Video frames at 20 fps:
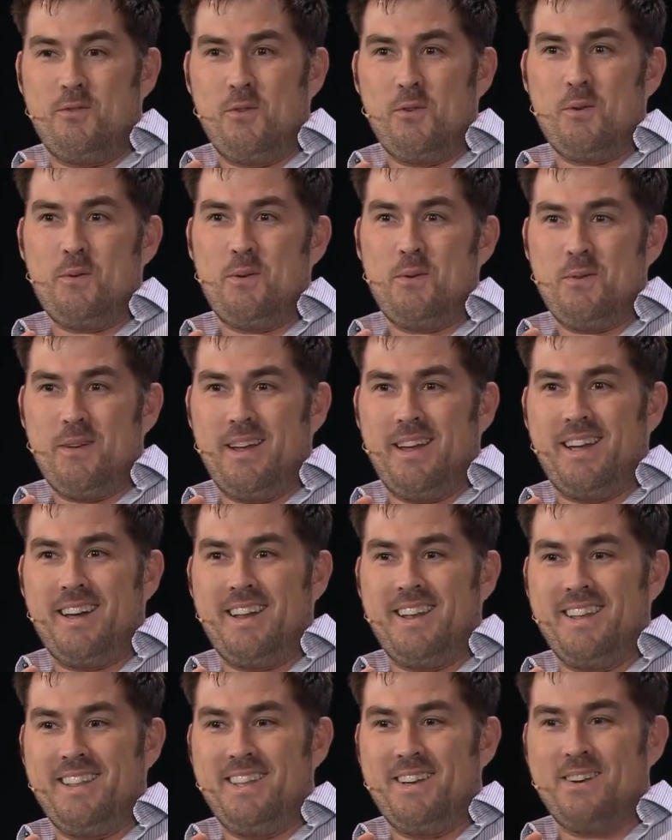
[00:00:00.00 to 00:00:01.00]
for me when I
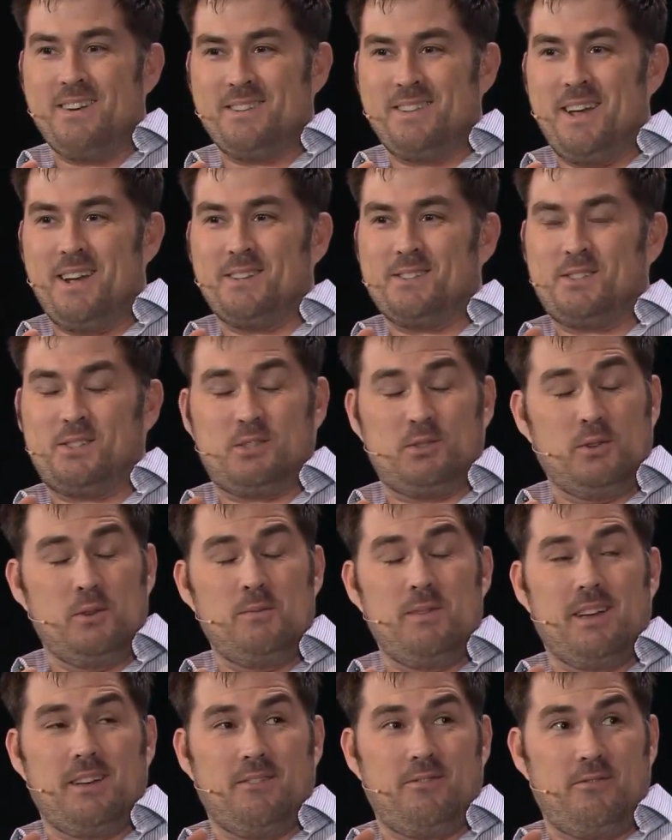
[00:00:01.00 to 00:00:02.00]
got in there is I could
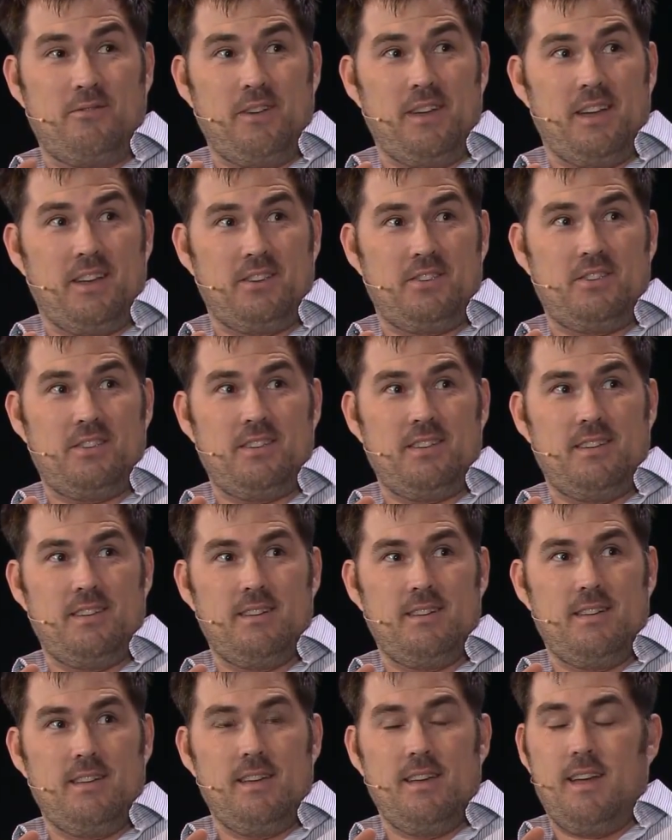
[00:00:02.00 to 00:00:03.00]
swim like a fish.
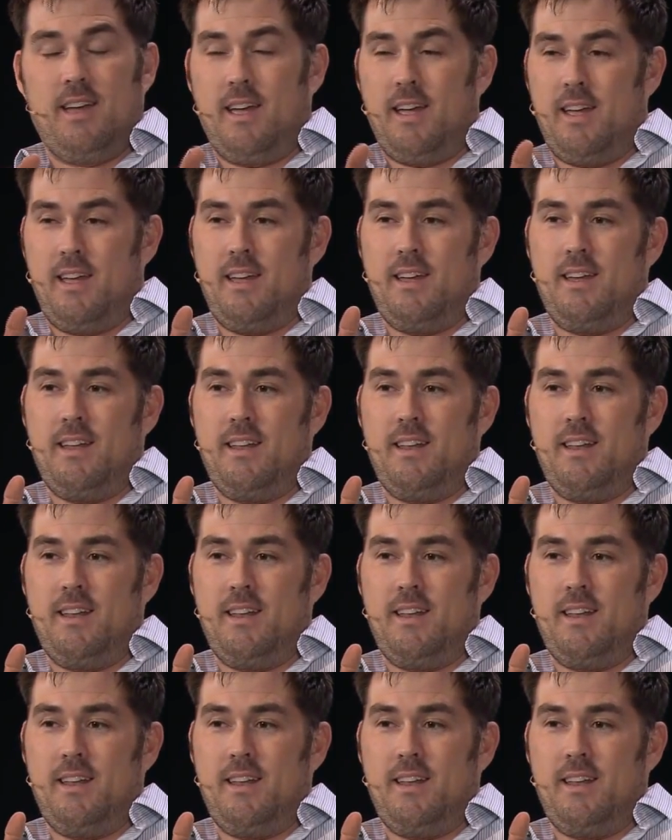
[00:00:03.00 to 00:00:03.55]
And